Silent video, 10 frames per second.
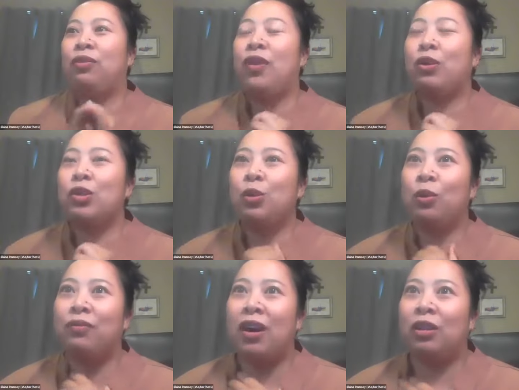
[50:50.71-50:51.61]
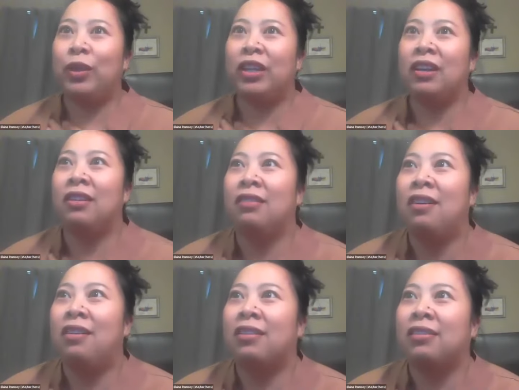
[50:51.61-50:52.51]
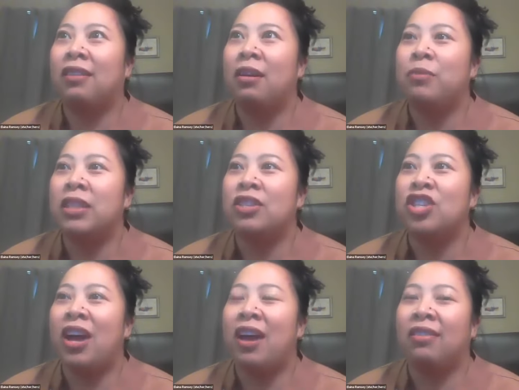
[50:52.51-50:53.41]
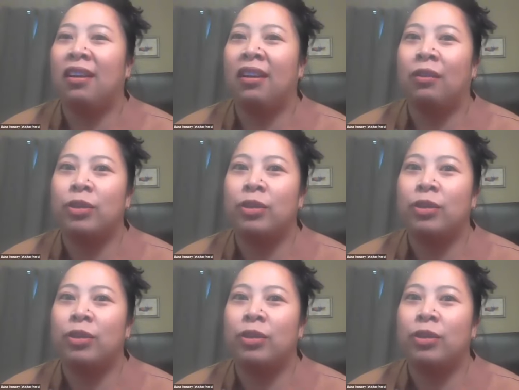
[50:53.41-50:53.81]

folks who are following along um, in the chat there,